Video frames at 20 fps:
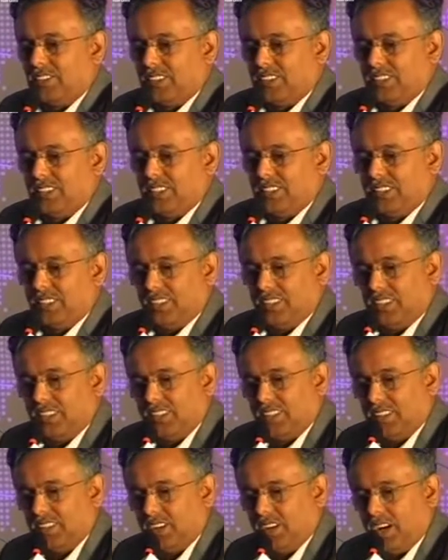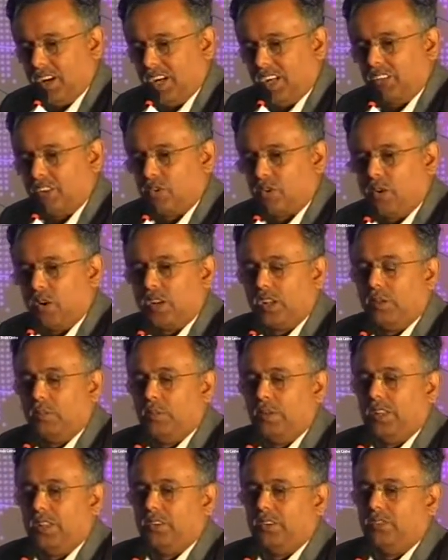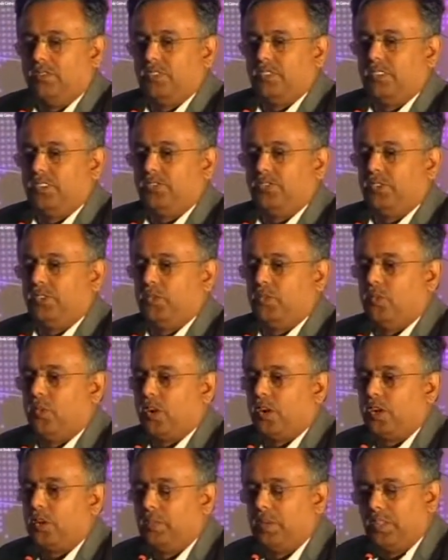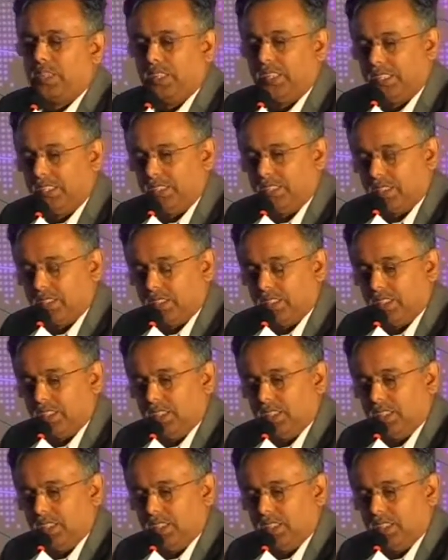session, uh, I strongly believe if you want to be a leader,